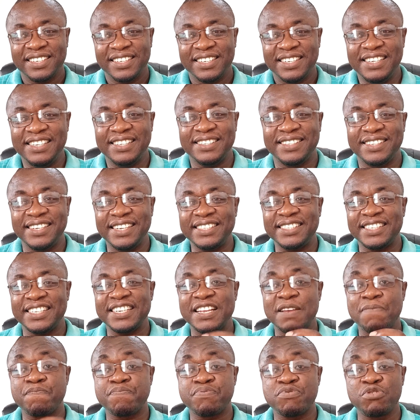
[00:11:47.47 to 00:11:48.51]
is it in
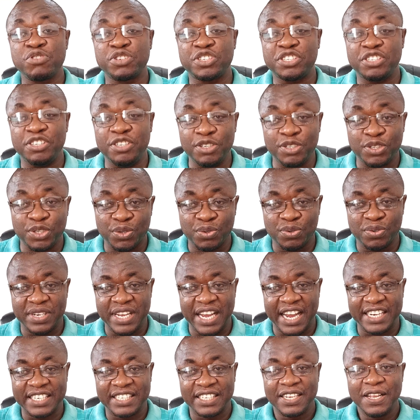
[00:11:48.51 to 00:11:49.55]
the procedure
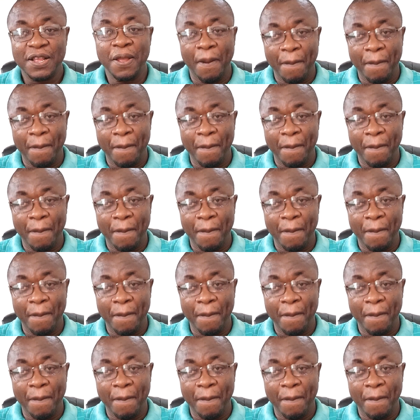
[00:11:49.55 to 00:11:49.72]
that